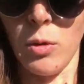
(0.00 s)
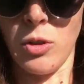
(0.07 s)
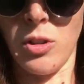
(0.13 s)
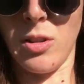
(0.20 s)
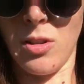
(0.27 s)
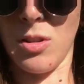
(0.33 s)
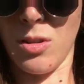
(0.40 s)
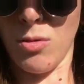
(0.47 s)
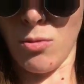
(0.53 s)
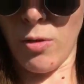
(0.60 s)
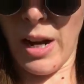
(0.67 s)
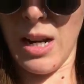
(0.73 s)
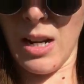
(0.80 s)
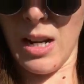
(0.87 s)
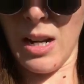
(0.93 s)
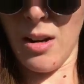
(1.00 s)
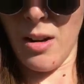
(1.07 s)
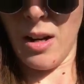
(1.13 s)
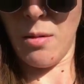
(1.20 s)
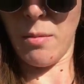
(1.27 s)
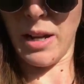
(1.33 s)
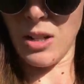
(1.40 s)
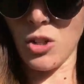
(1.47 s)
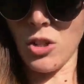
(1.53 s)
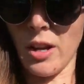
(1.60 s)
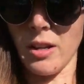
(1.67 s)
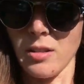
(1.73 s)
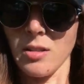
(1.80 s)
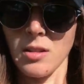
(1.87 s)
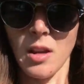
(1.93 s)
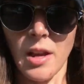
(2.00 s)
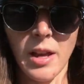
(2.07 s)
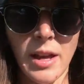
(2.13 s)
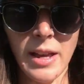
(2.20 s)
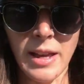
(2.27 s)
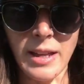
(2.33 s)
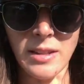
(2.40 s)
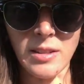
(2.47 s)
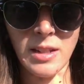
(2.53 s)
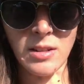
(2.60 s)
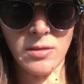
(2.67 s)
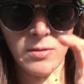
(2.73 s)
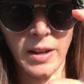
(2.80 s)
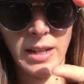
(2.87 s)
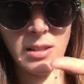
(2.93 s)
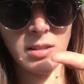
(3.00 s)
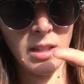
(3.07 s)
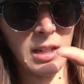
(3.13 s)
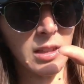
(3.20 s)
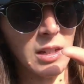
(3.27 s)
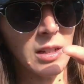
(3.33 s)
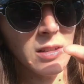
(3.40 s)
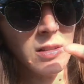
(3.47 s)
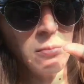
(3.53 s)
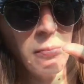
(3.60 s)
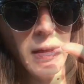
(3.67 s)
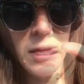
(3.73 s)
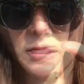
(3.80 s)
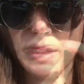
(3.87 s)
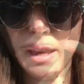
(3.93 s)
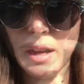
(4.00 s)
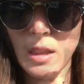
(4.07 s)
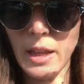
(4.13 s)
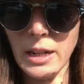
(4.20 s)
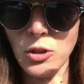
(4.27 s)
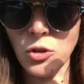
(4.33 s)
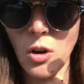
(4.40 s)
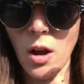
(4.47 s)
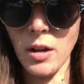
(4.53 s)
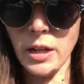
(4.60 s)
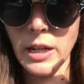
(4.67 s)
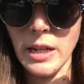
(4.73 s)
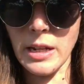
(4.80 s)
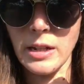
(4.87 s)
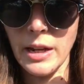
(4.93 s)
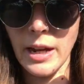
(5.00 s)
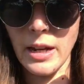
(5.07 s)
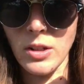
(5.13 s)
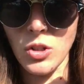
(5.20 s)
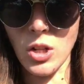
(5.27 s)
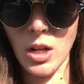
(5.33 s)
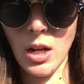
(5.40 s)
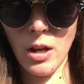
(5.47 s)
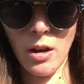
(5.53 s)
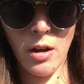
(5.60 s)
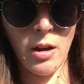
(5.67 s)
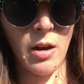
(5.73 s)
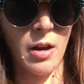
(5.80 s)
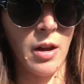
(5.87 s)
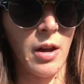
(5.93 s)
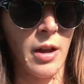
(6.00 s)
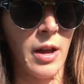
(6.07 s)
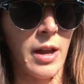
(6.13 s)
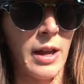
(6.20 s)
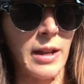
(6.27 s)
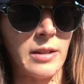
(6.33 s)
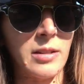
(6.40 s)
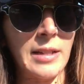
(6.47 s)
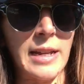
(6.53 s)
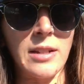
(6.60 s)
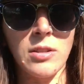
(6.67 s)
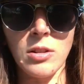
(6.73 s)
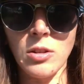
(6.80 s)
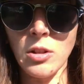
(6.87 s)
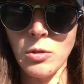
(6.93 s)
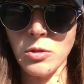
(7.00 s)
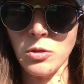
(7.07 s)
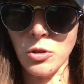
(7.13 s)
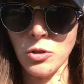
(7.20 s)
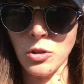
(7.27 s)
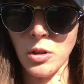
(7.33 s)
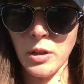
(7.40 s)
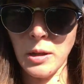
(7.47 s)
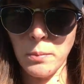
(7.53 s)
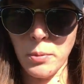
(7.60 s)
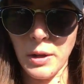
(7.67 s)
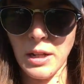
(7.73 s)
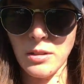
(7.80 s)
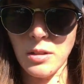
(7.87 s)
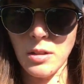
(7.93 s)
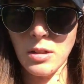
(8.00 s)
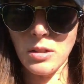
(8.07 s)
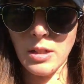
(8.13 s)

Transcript: which is right here in my chest. It's a device like this. It's an electronic EKG. It stays in you, it's surgically implanted, it